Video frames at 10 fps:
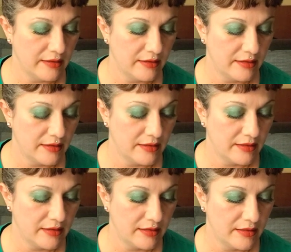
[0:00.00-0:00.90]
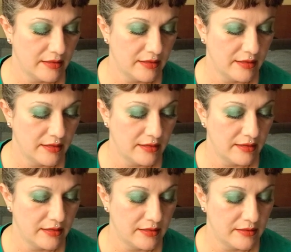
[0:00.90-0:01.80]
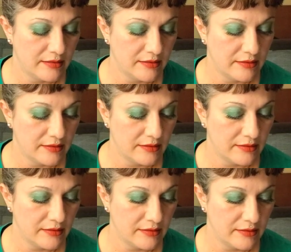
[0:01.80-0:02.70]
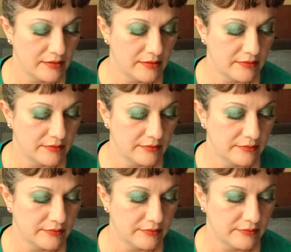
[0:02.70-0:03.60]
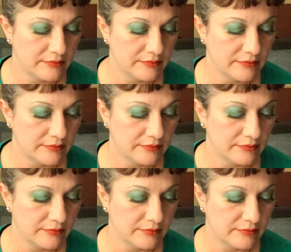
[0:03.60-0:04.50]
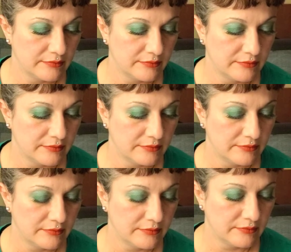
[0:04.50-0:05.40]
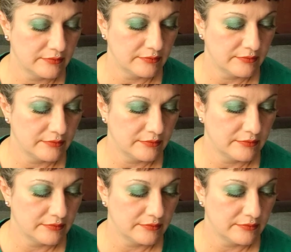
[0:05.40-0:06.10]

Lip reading: (silence)